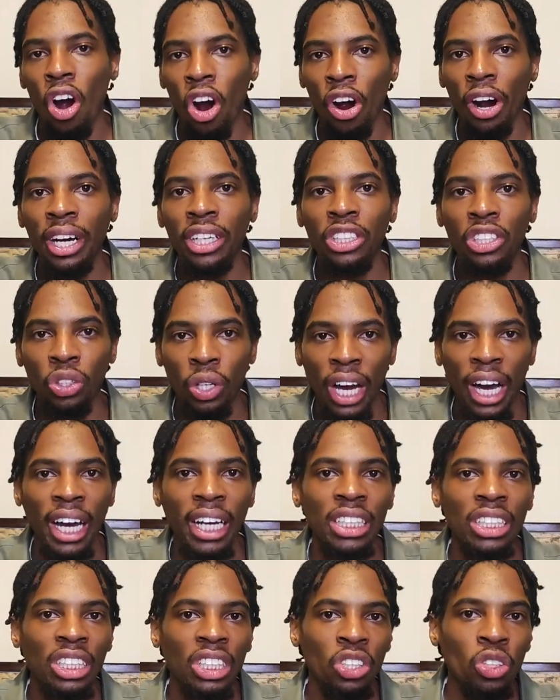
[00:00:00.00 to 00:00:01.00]
are
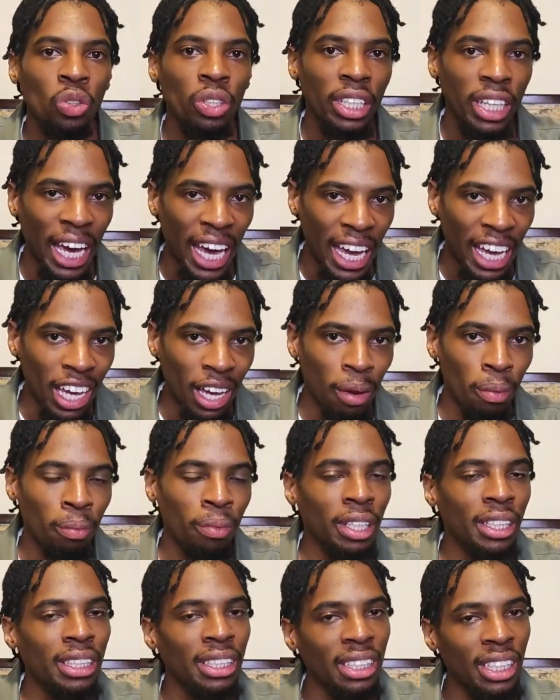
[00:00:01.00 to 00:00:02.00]
trying to
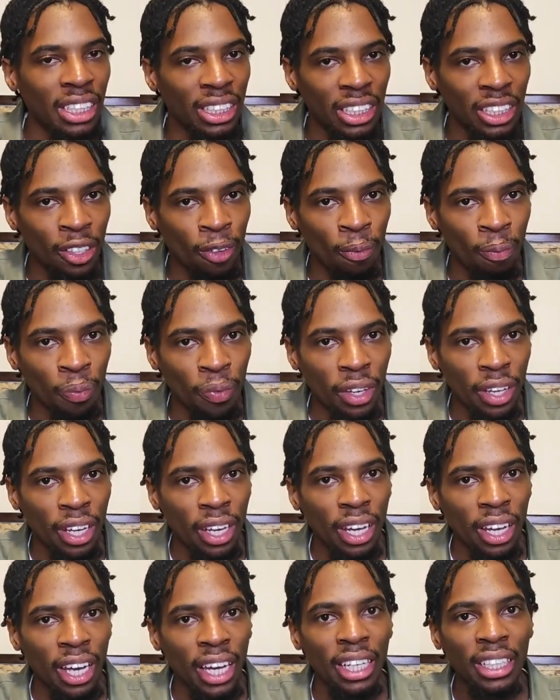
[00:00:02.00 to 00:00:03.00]
game the system,
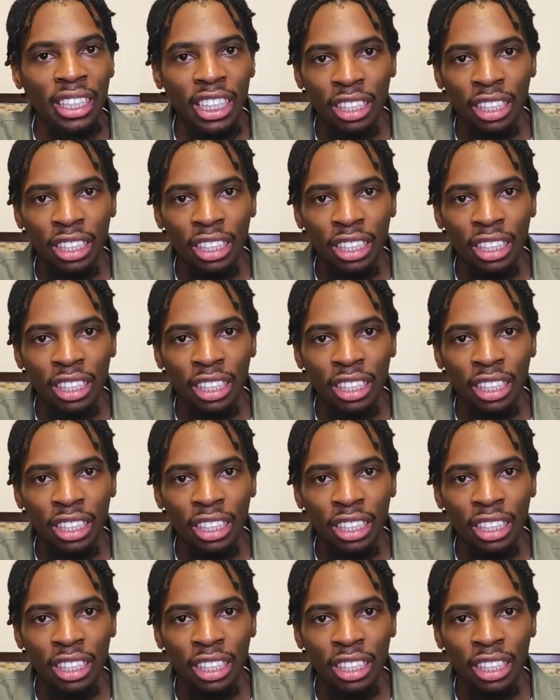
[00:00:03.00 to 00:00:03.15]
and the